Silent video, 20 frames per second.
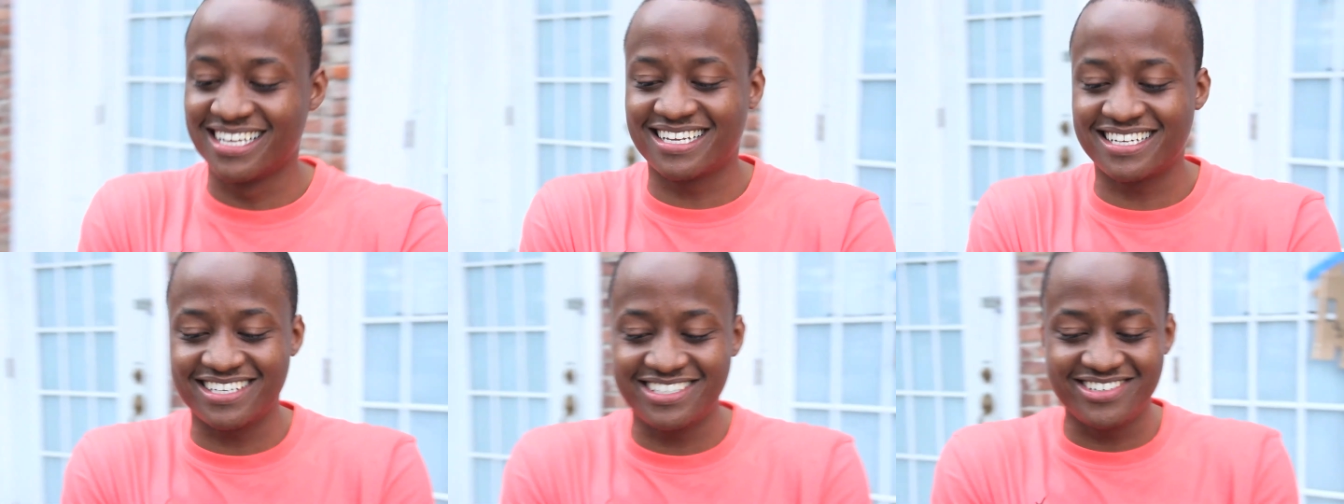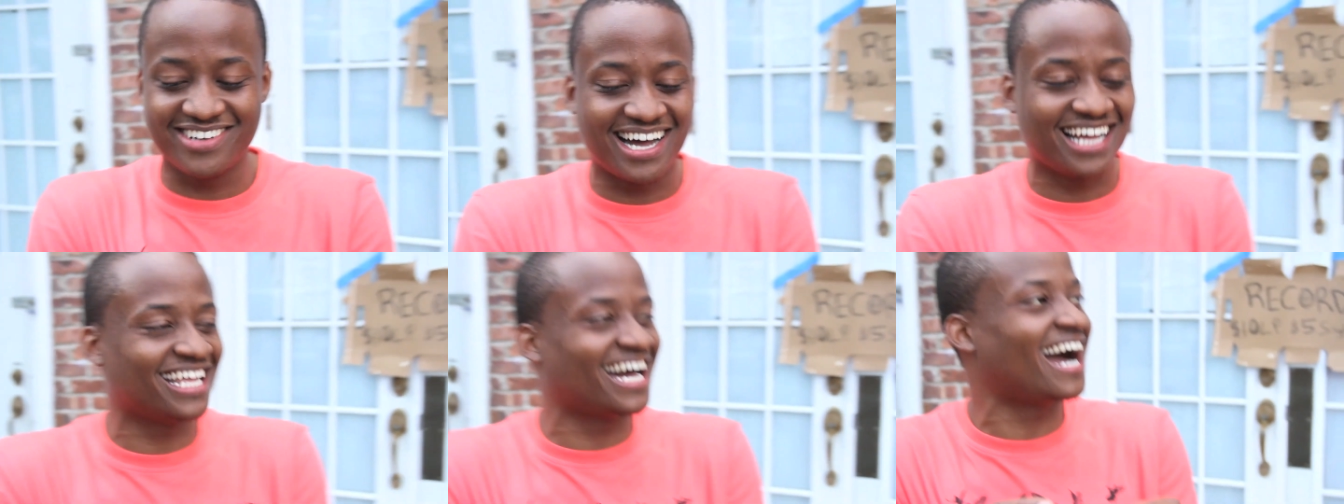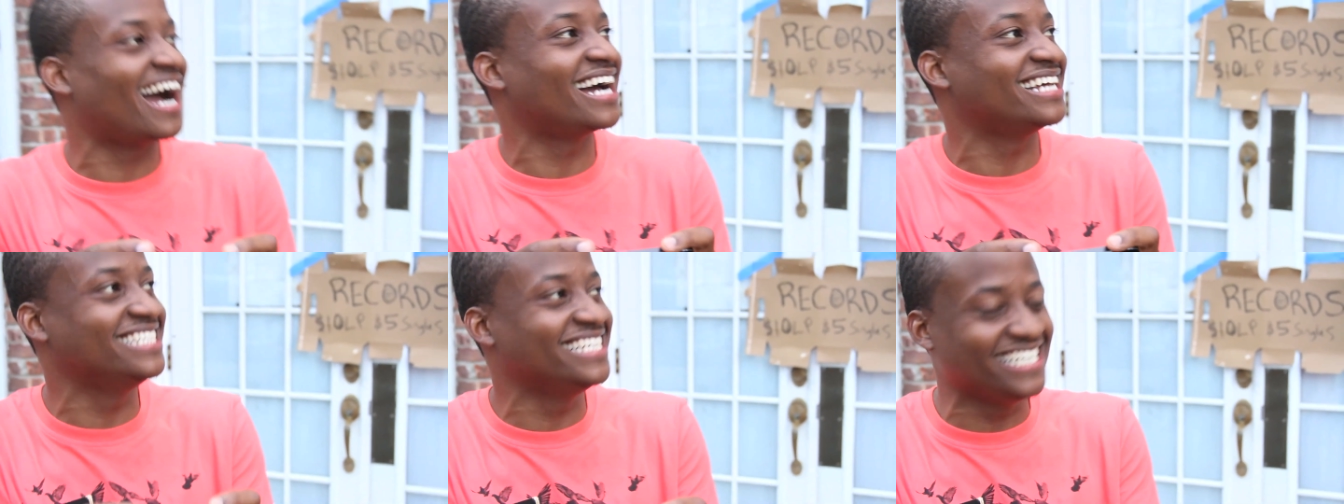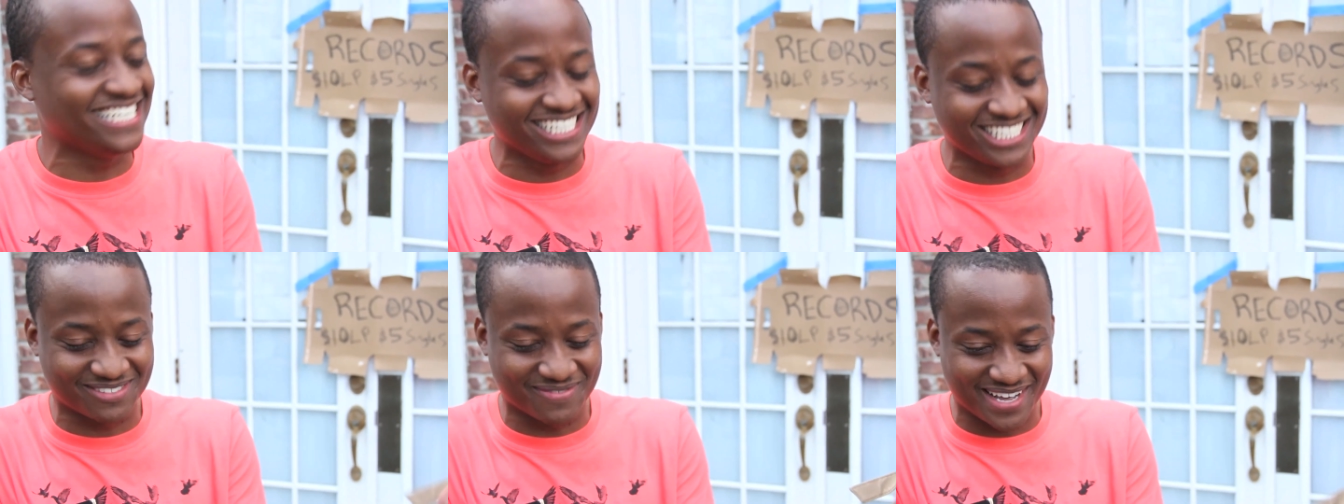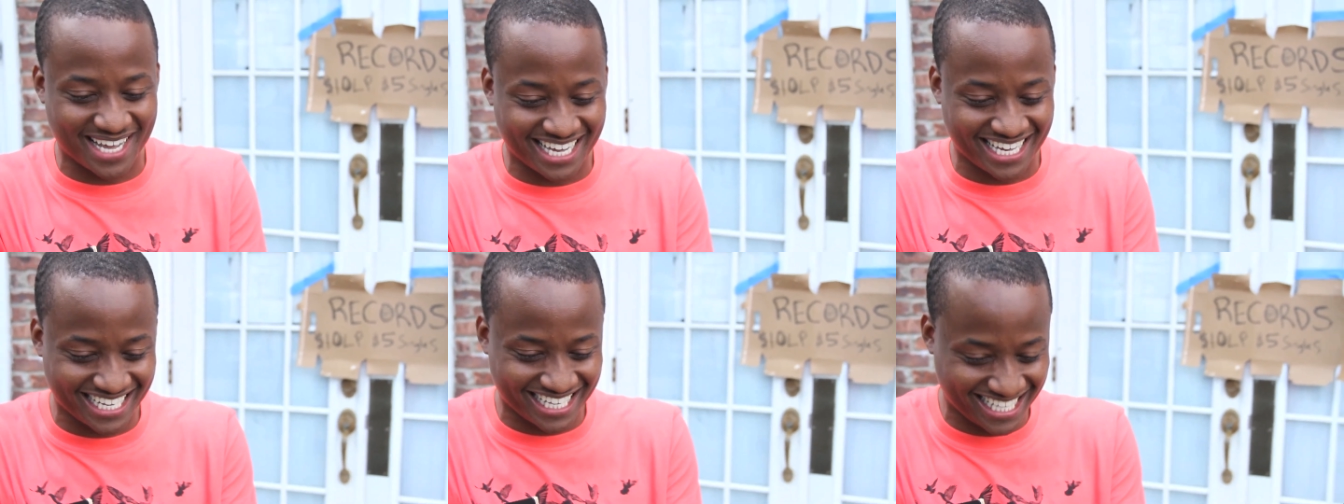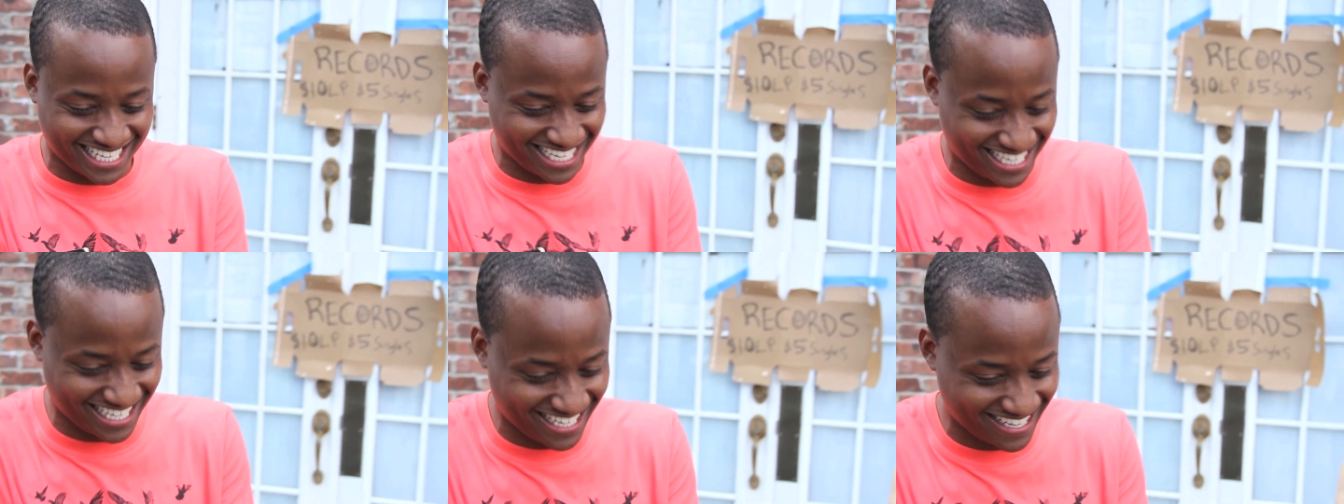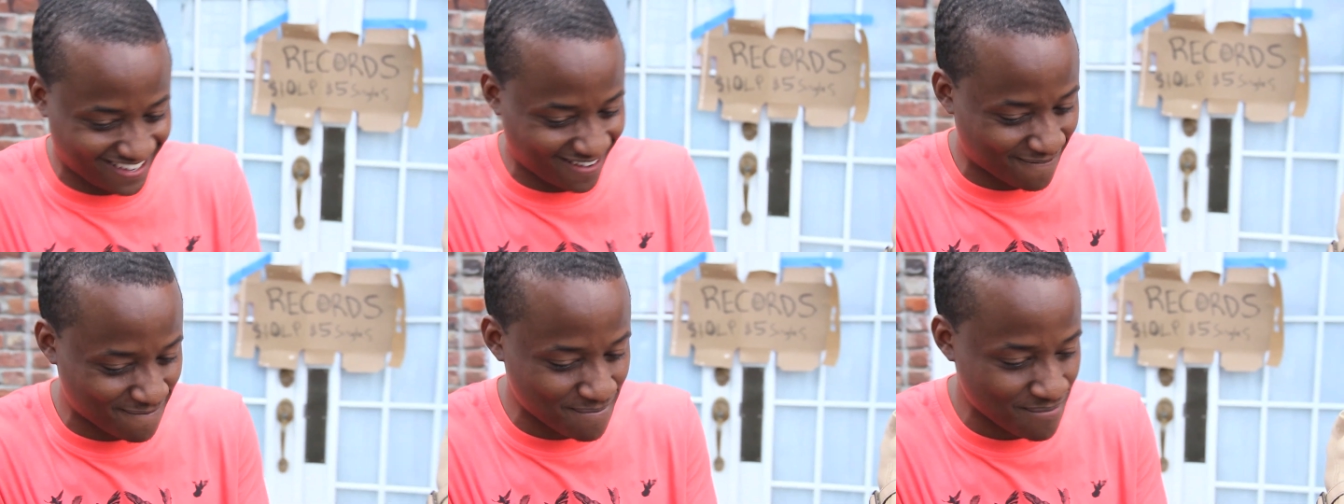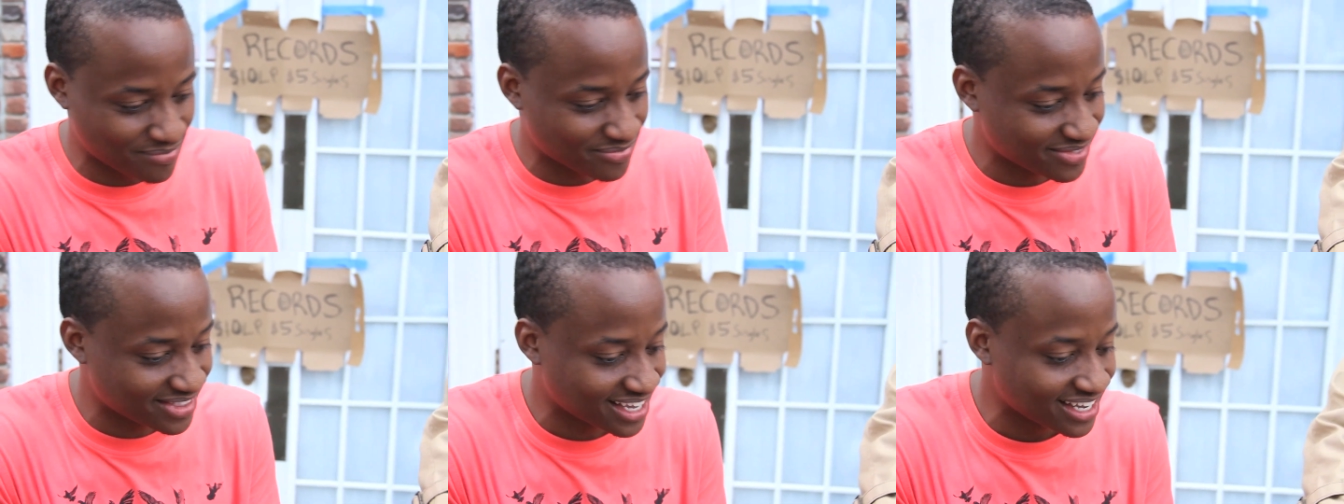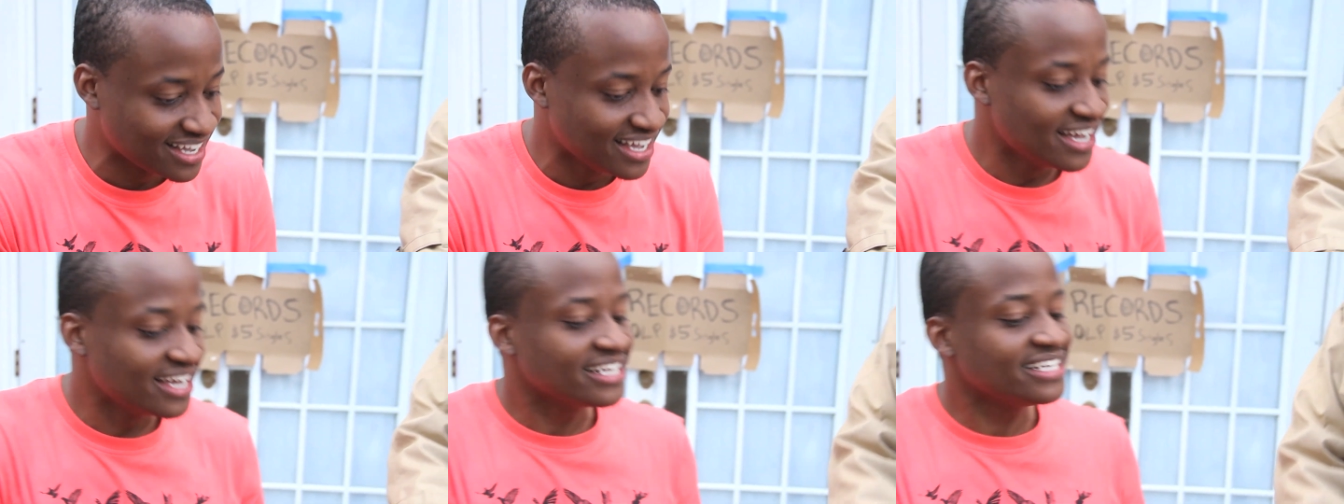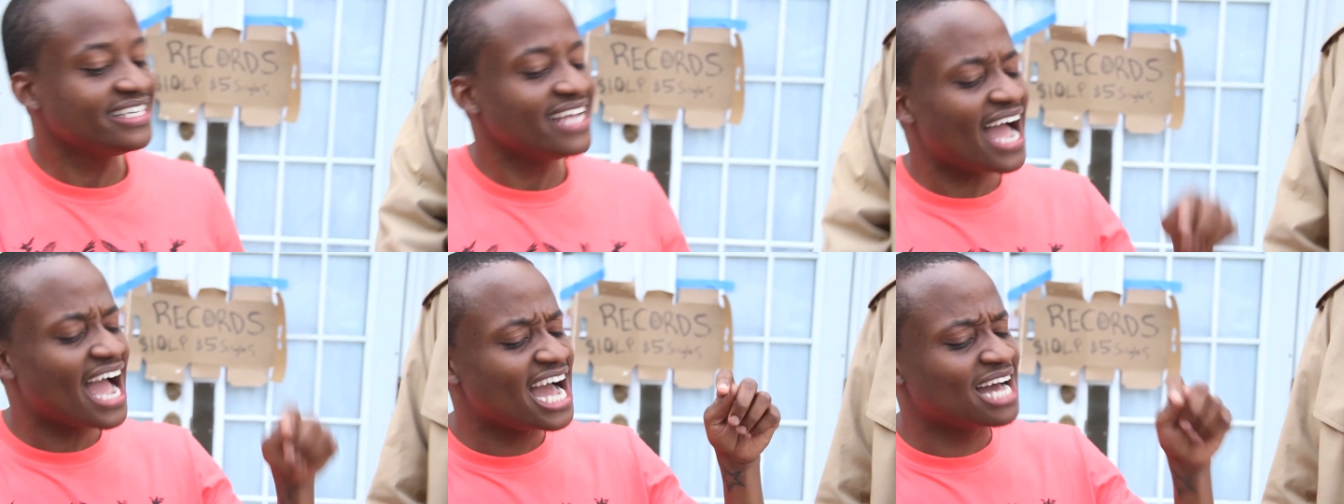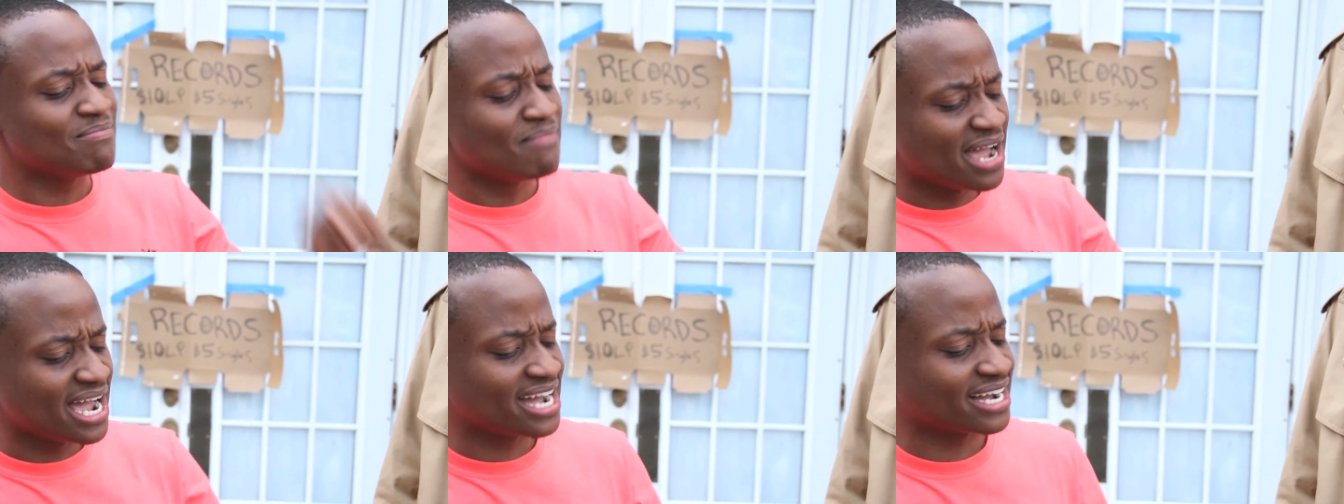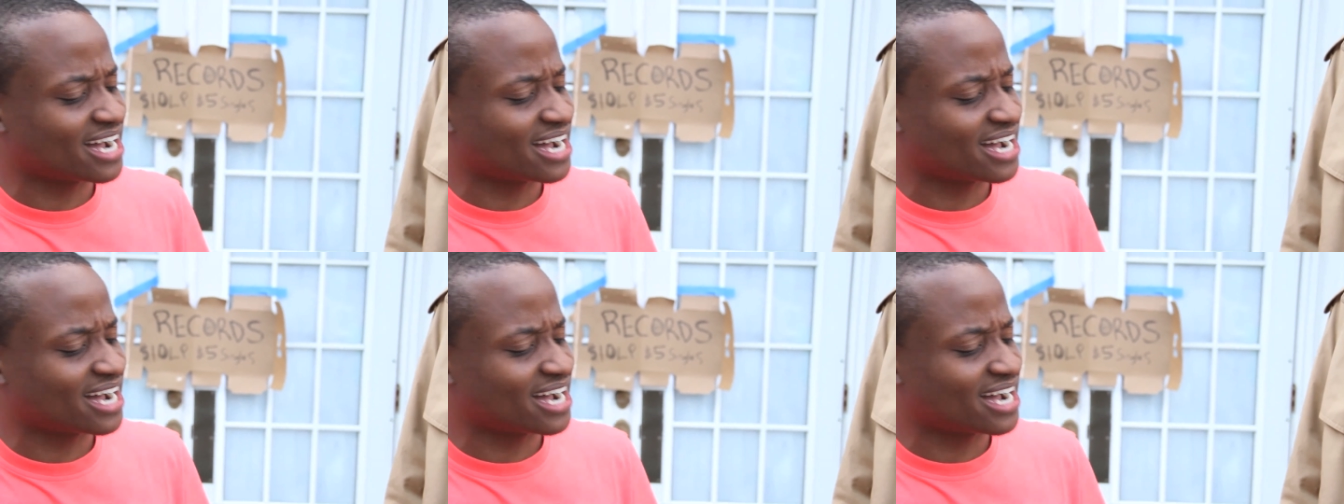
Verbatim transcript: you got high knees, Sir, do you recognize this assailant? Yeah, man,